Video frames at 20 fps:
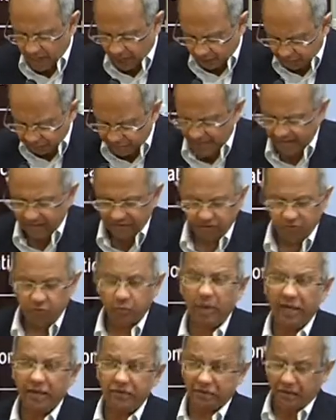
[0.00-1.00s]
faced
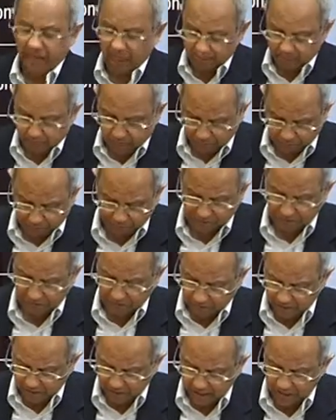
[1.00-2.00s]
with a
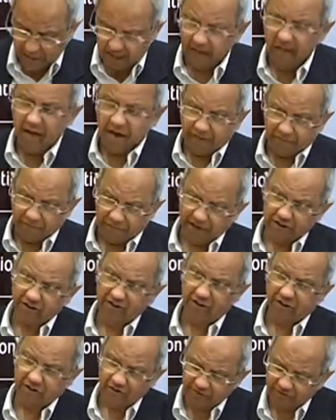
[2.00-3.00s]
particularly
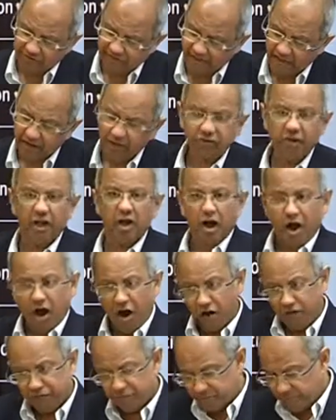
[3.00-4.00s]
vicious set
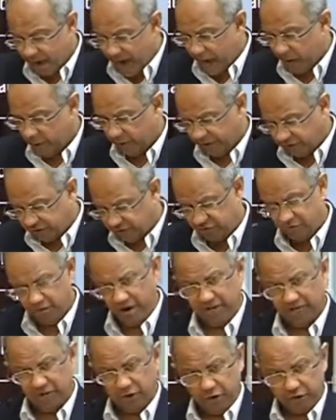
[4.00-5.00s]
of Maoist
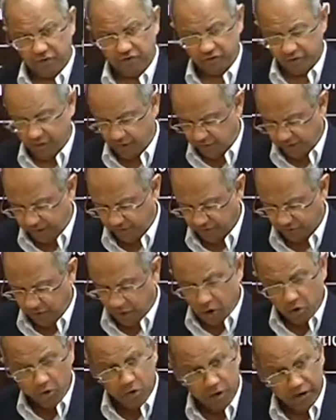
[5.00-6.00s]
revolutionaries
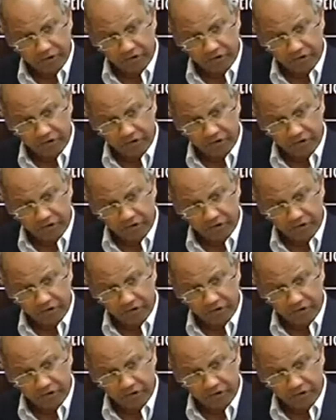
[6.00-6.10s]
who are